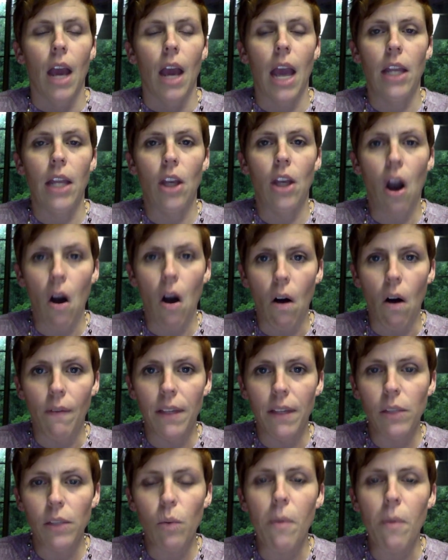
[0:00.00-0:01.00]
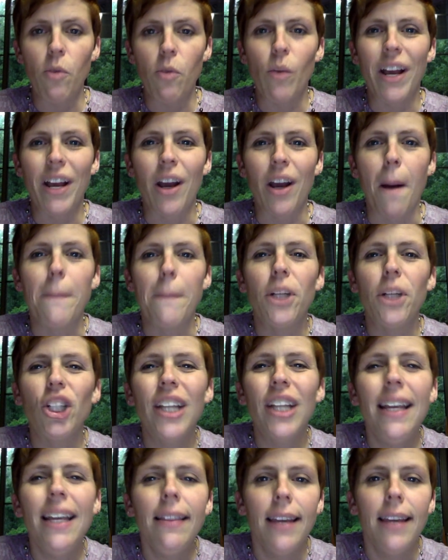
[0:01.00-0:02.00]
And y'all, this woman went
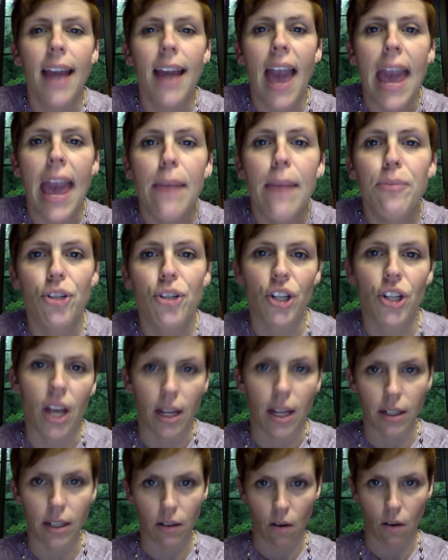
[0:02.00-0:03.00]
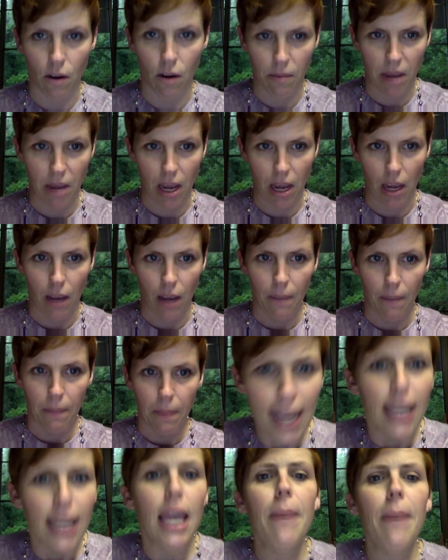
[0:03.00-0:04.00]
completely apeshit on me.
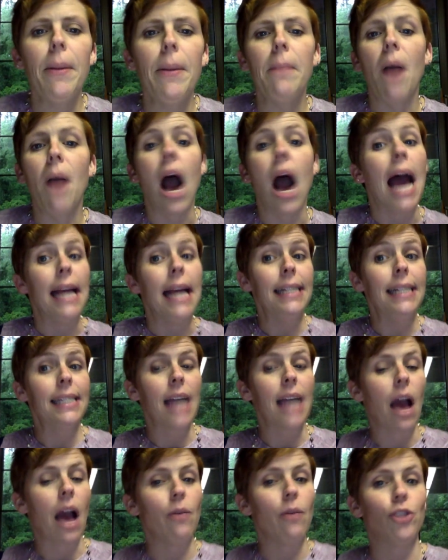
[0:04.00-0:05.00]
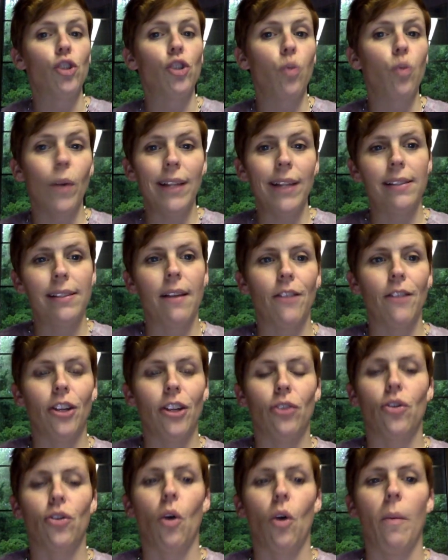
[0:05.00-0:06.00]
Keep in mind, I was 27
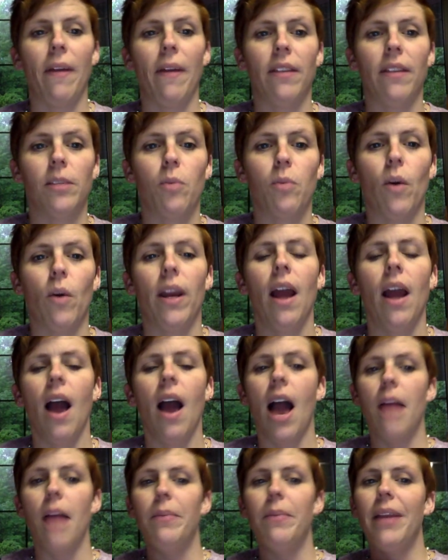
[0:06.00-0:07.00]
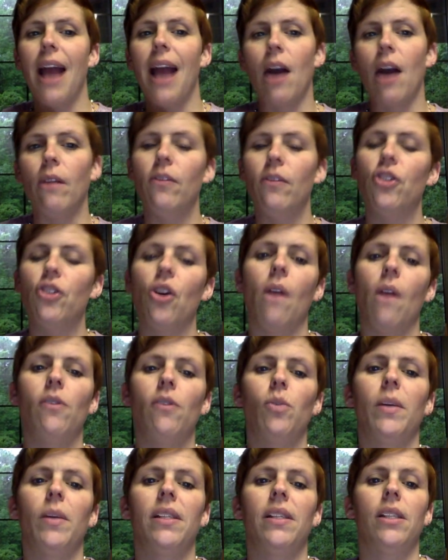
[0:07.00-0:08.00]
years old by this point. I had been out of the
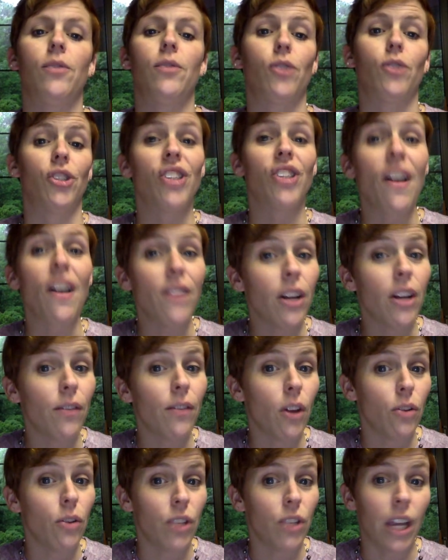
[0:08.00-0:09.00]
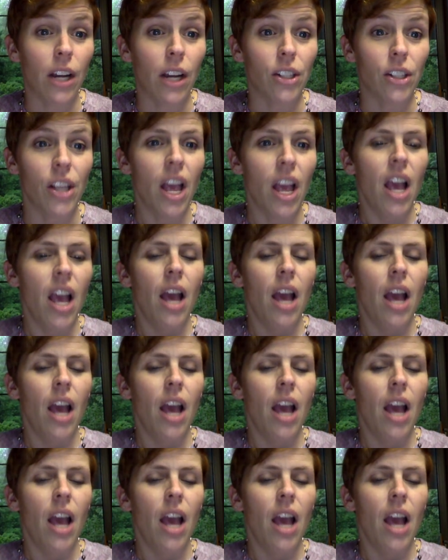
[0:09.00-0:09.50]
Jehovah's Witnesses for 7 of those years.